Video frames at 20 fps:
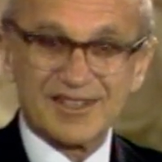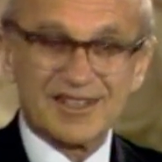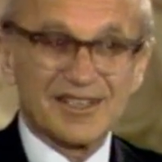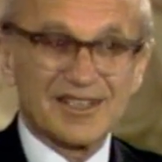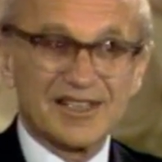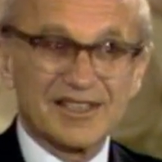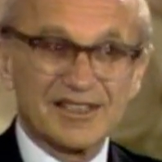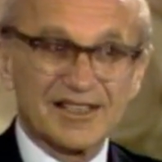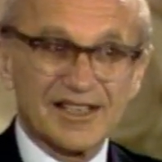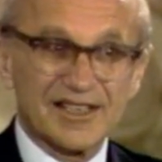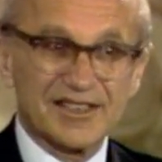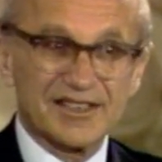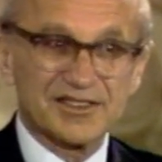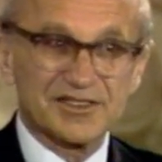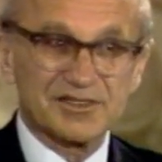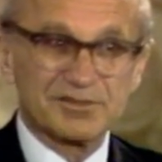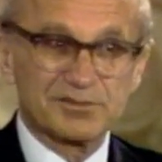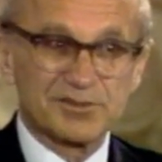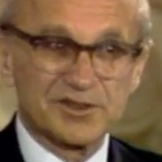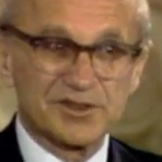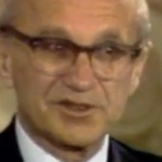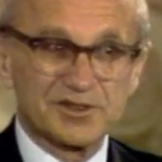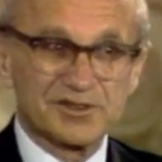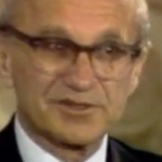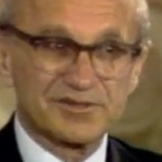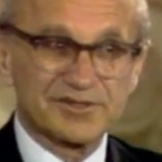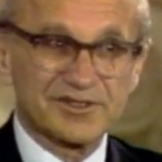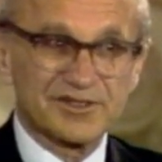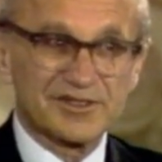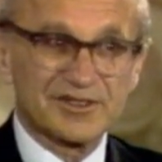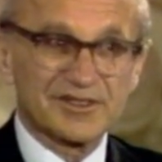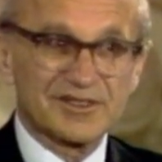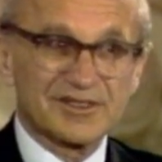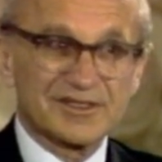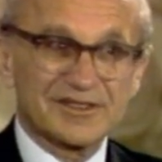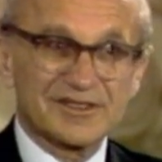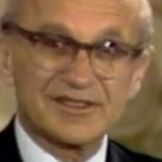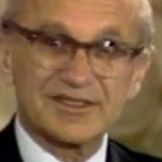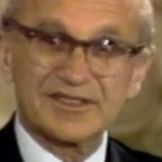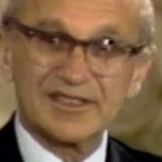And that is a move
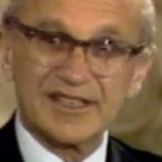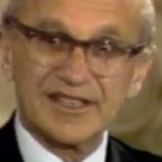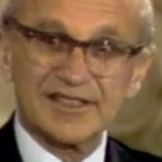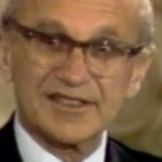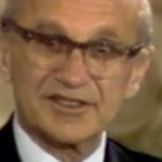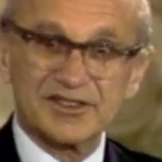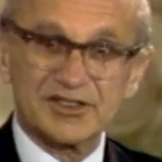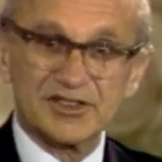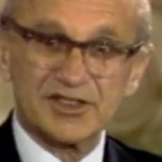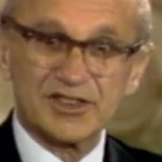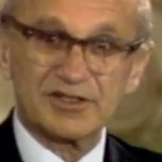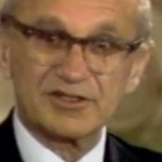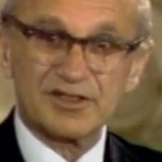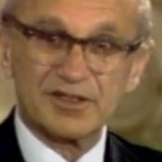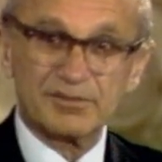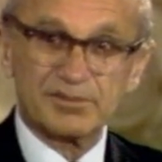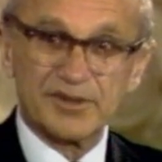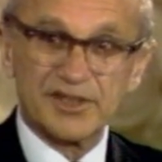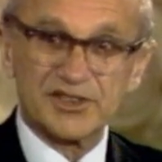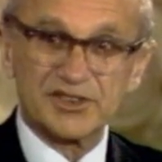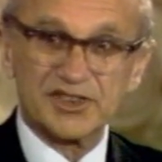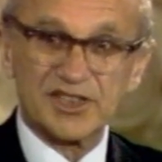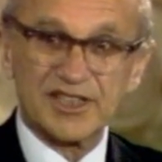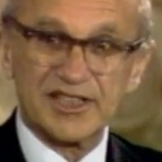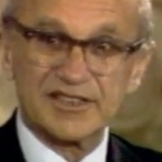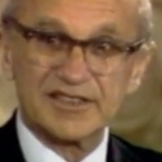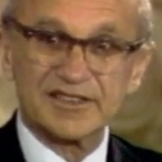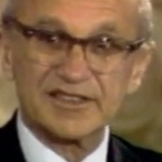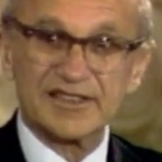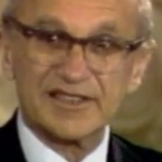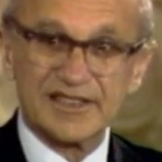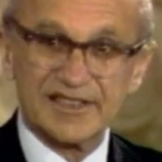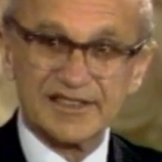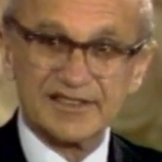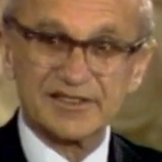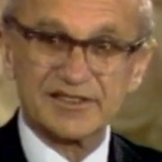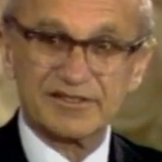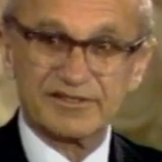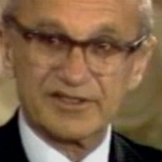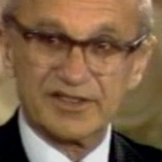to take the total budget out of the
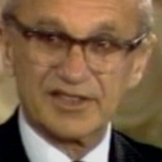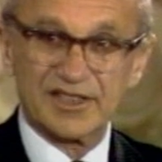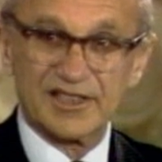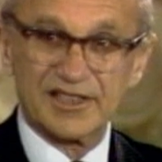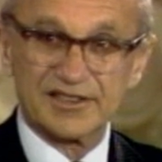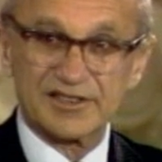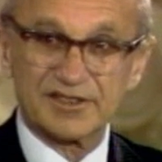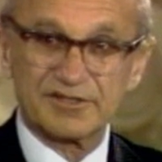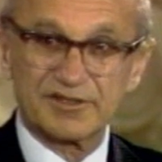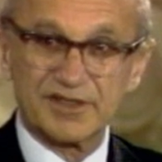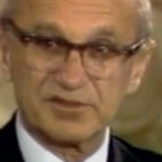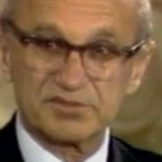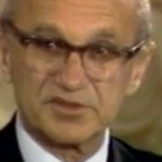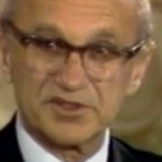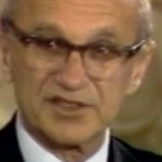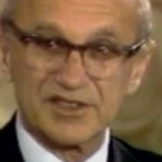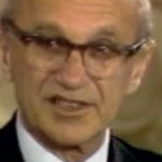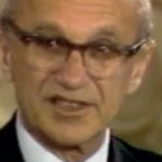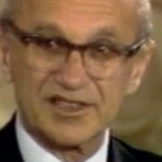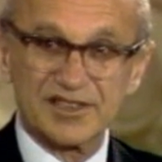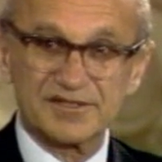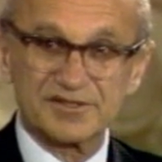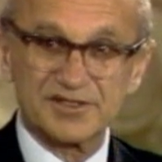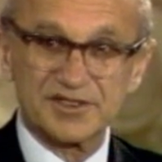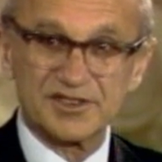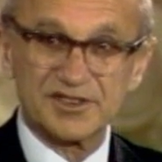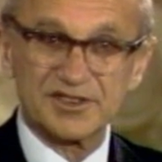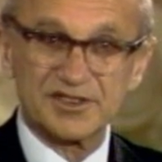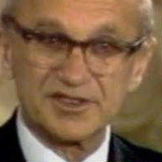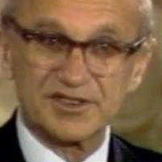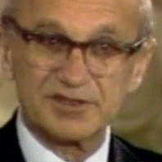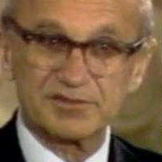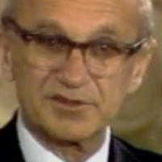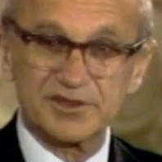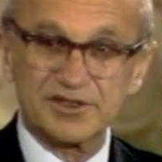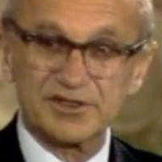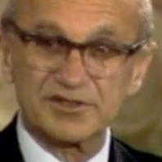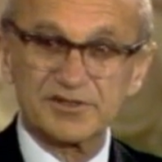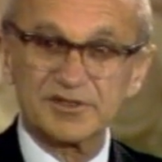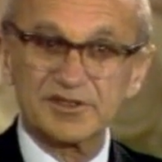hands of the elected representatives and determine
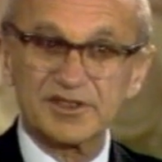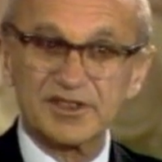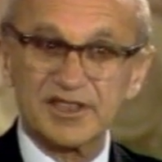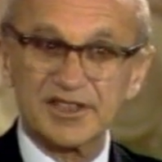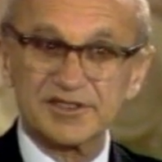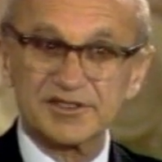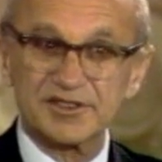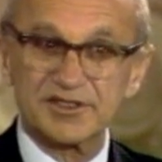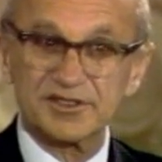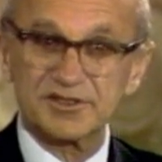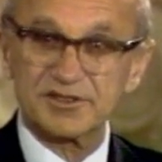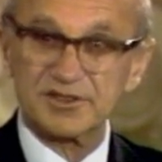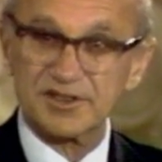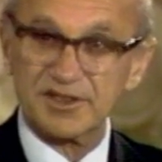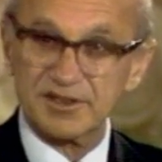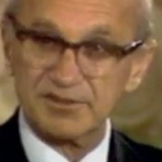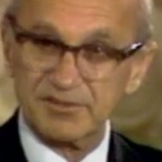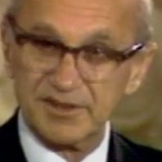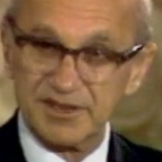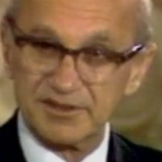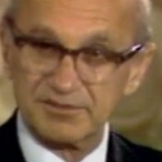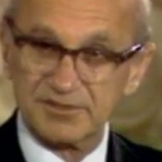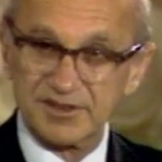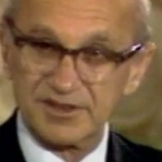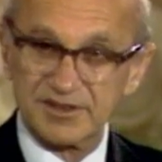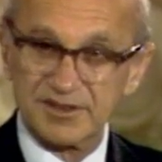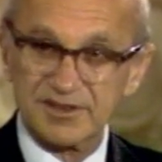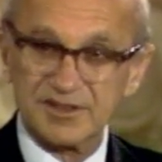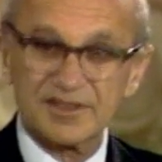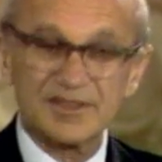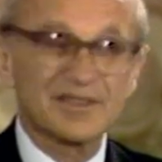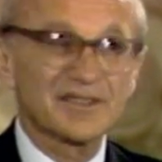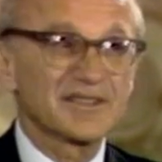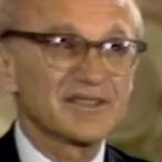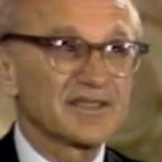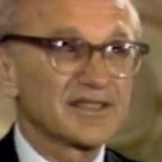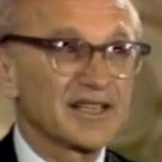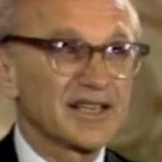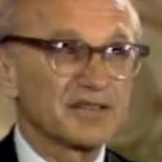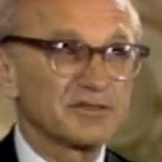it through a constitutional amendment.
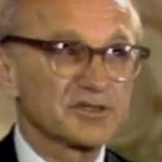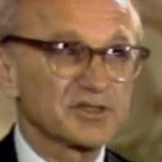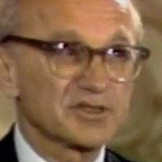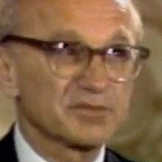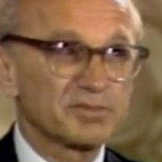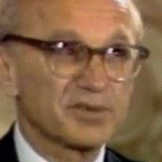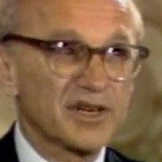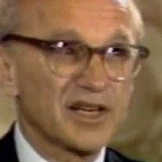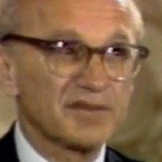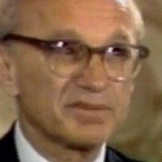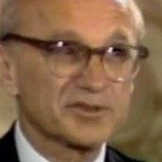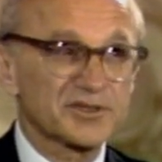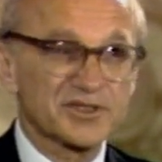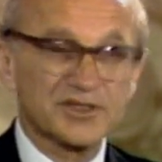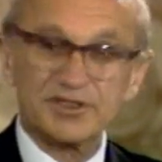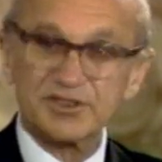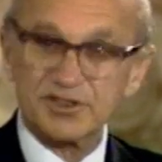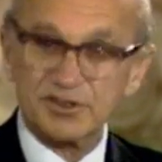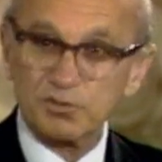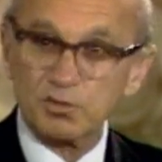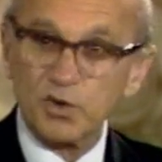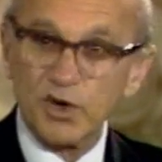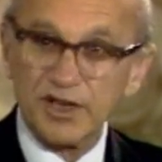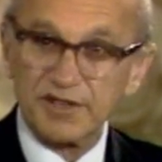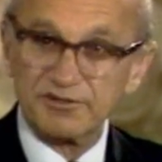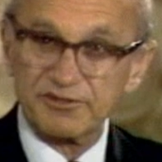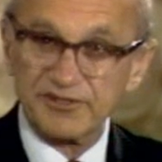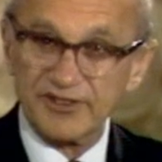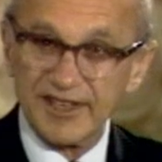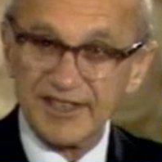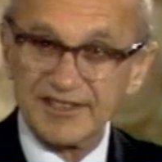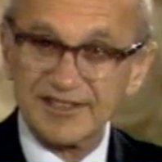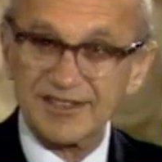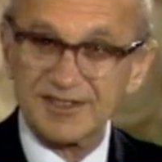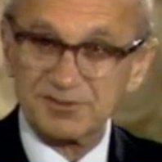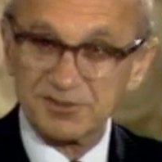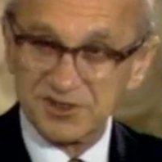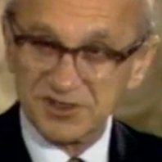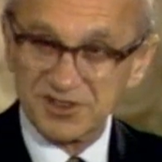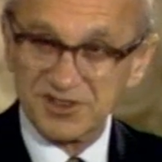That was a Proposition 1 fight that
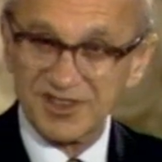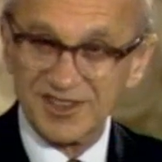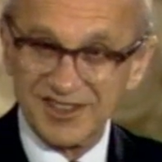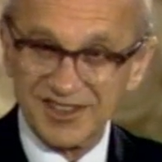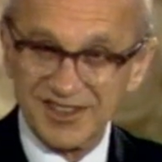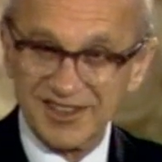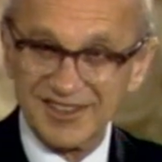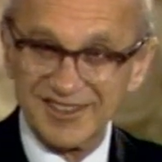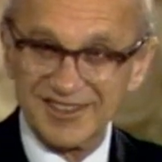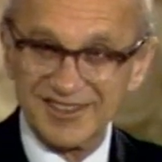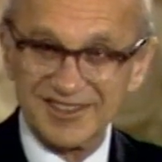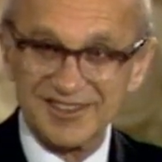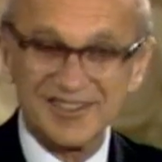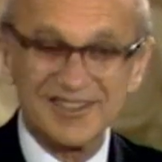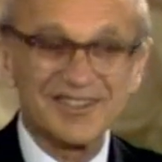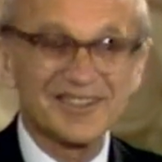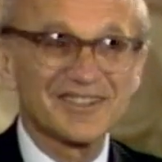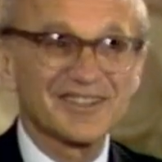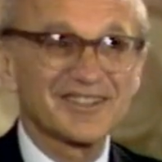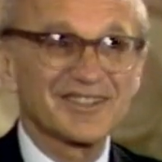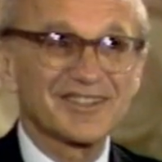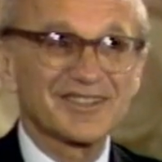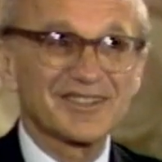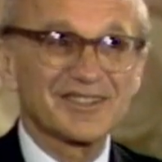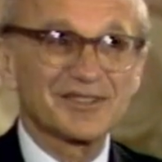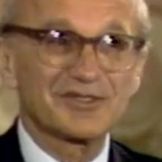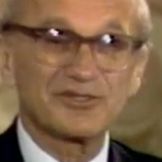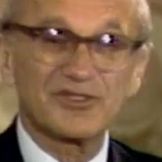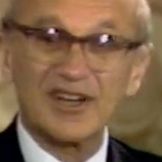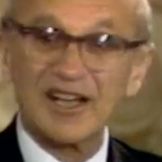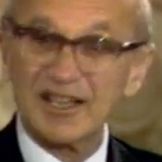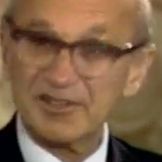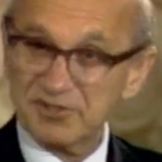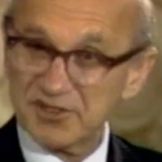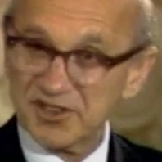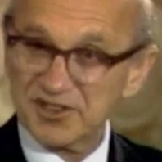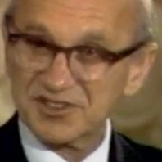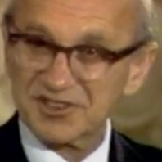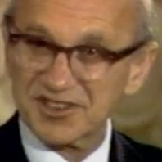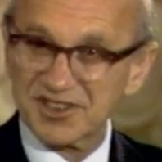was started here five
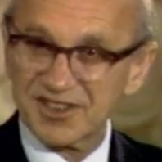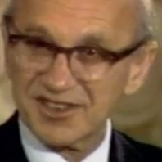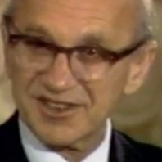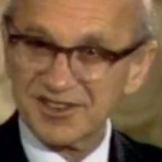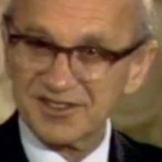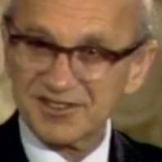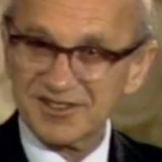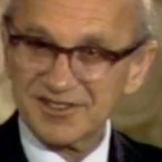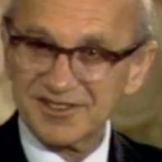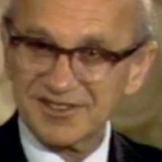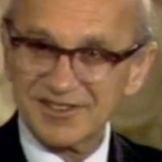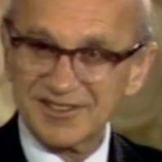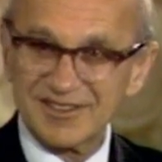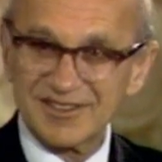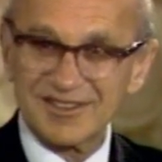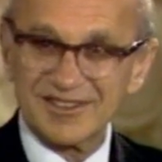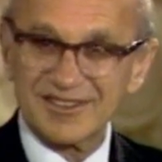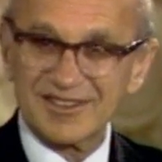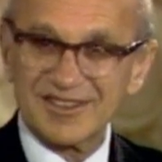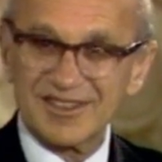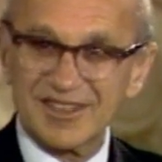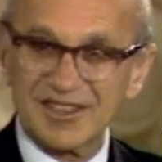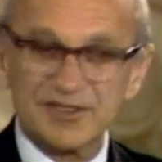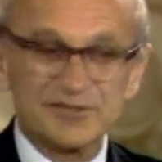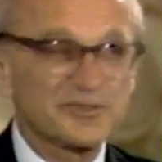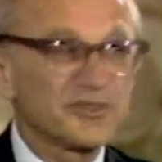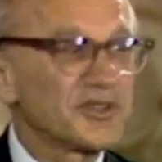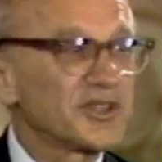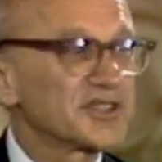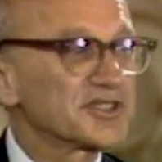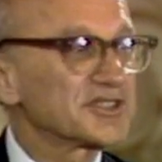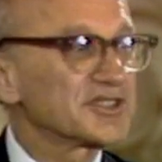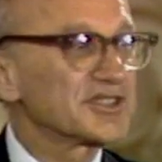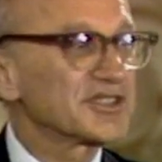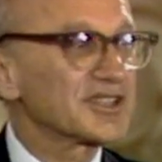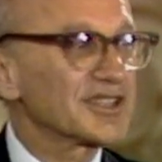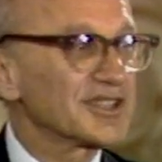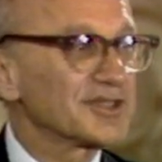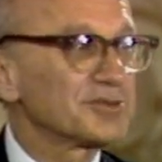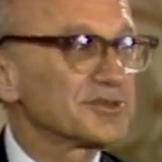years ago.
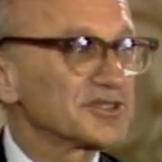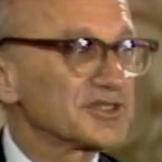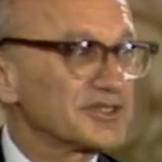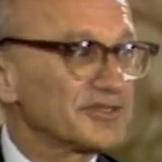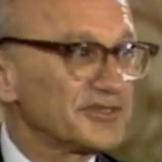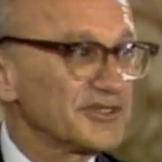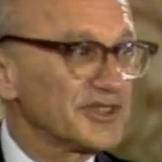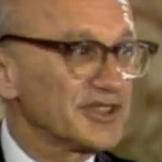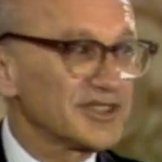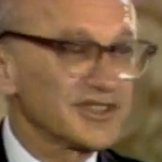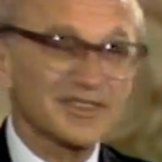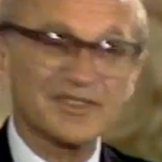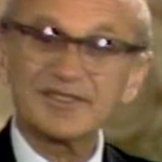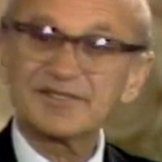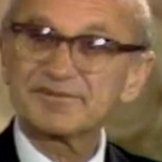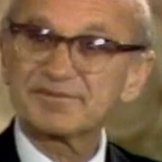Unfortunately, was defeated.